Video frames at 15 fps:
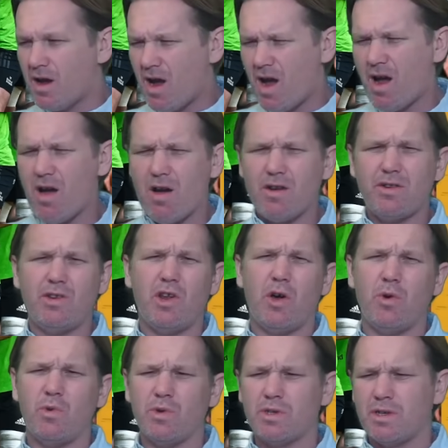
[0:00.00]

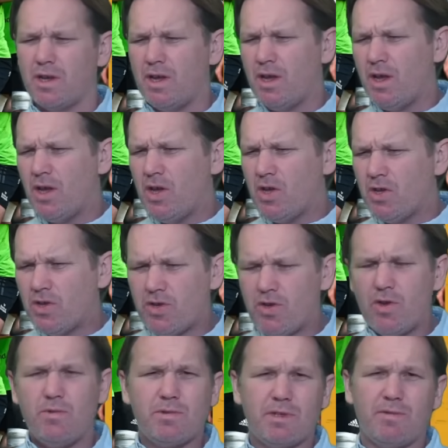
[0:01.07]
Hard-nosed,
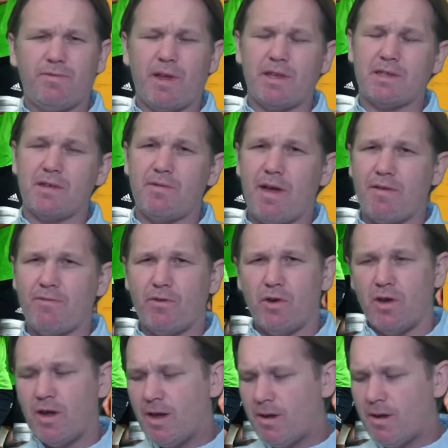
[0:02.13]
huge defensive effort,